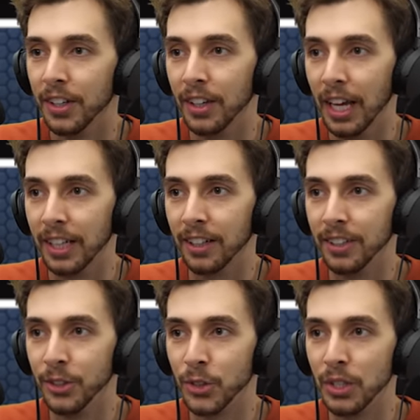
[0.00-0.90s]
like,
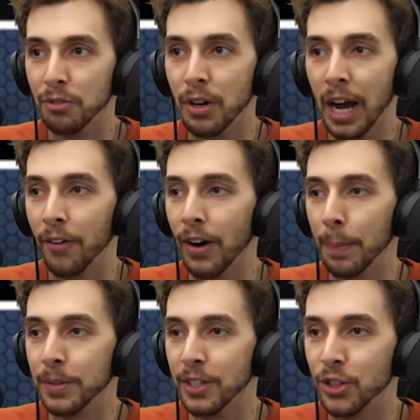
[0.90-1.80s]
you see a
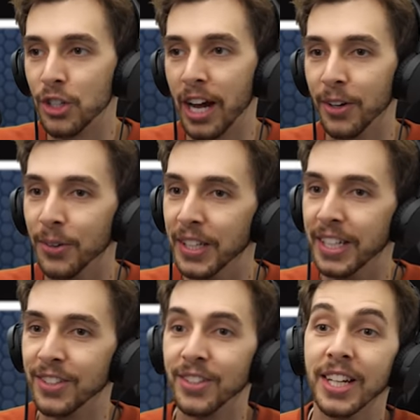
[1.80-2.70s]
raptor's shadow in the
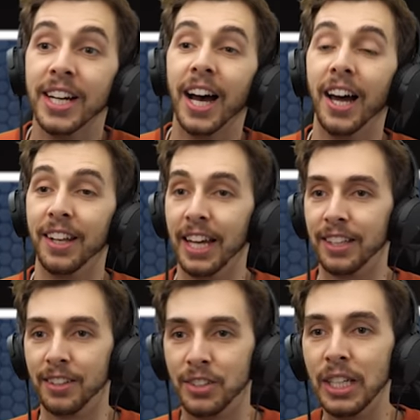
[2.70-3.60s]
distance, and,
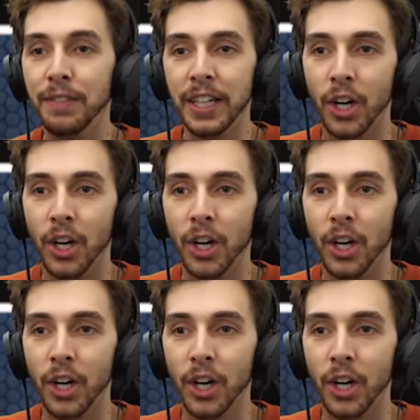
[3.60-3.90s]
like, the T V